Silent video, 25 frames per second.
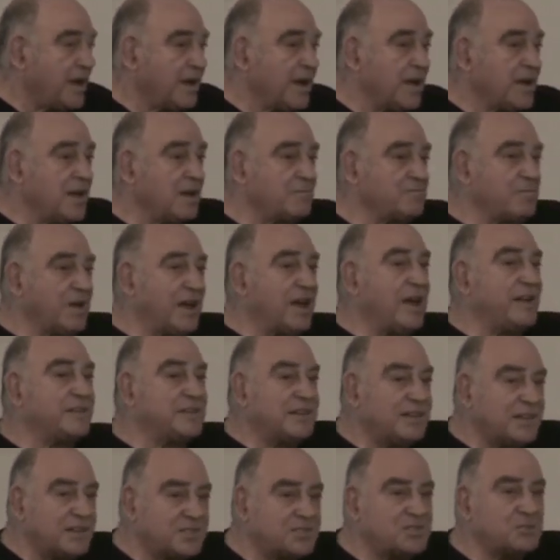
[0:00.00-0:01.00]

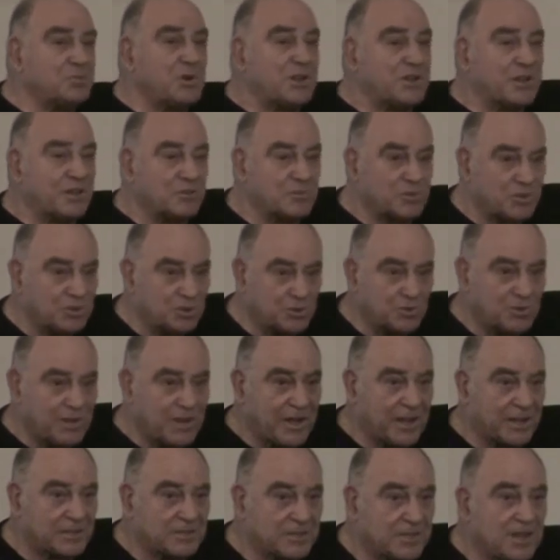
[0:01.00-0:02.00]
Unless we can do
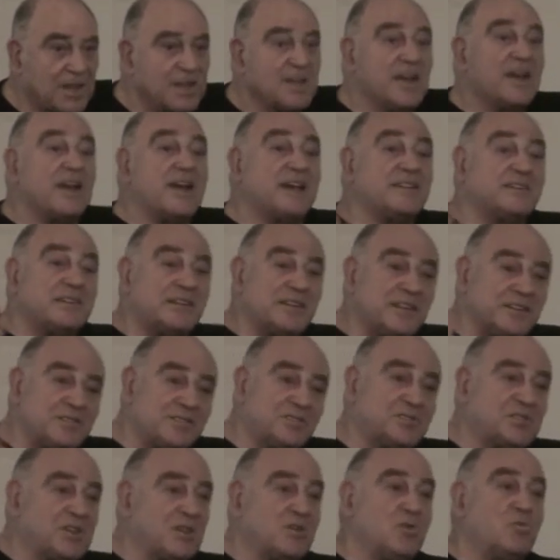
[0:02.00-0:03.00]
that,
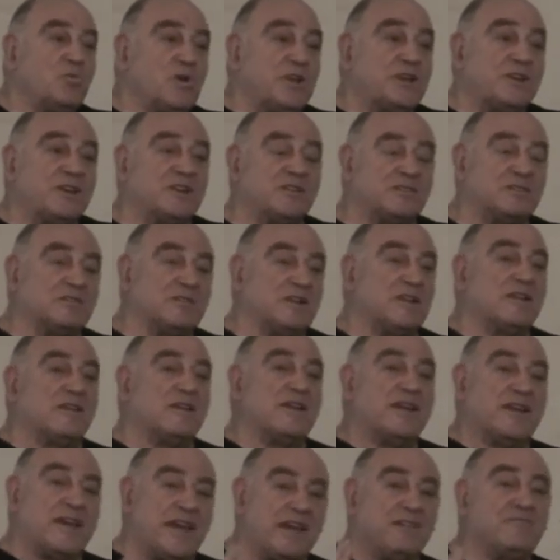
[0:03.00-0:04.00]
unless we can
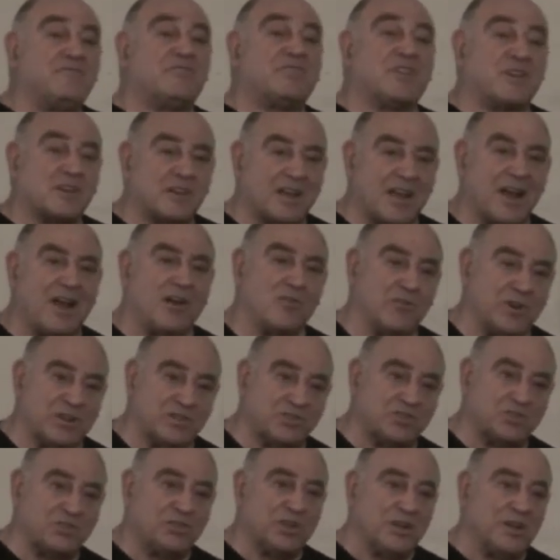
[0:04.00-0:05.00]
have the
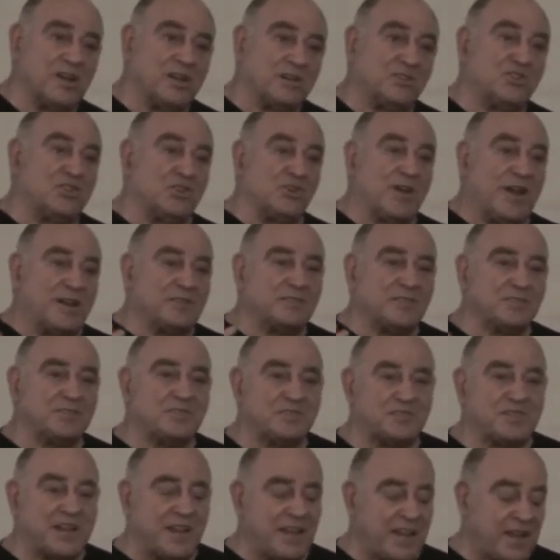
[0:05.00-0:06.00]
courage to
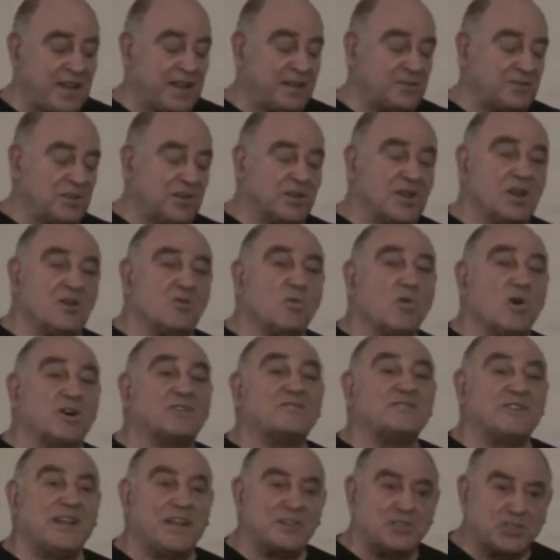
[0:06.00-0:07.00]
understand
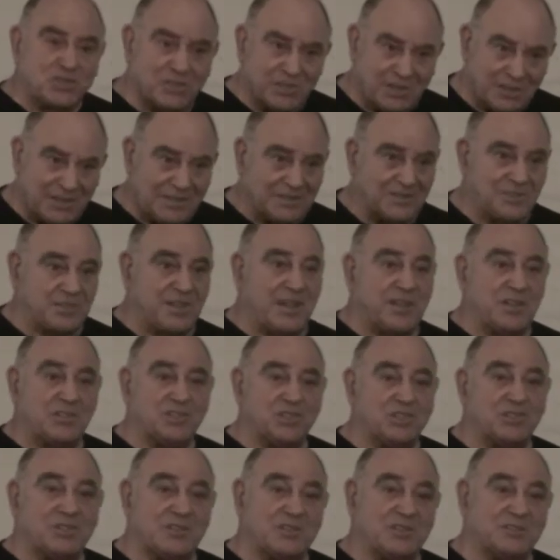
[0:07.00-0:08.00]
what
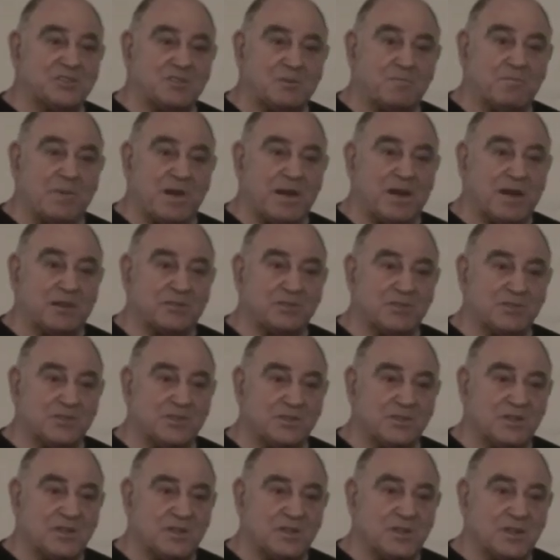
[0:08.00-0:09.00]
nationalization is about,
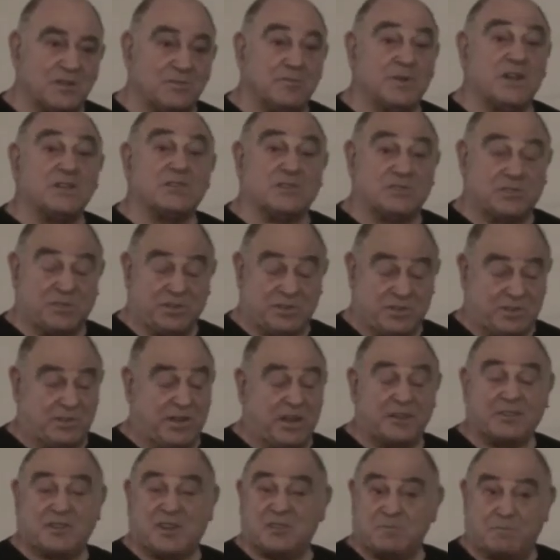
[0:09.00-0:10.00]
that
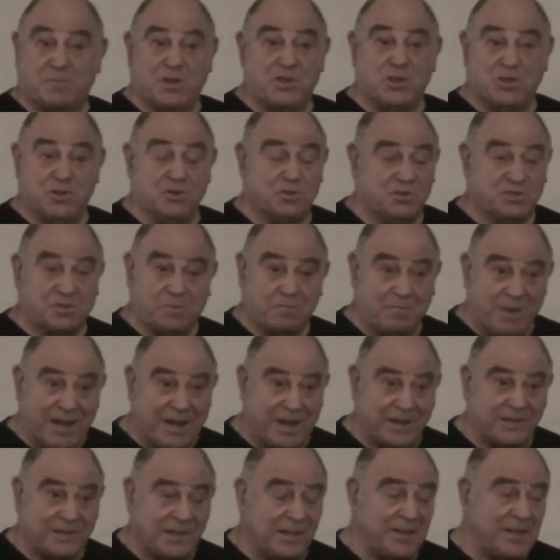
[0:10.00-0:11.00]
it can be used
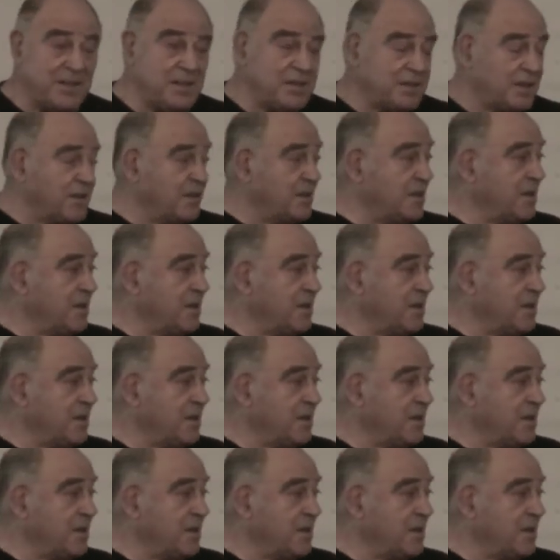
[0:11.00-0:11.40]
badly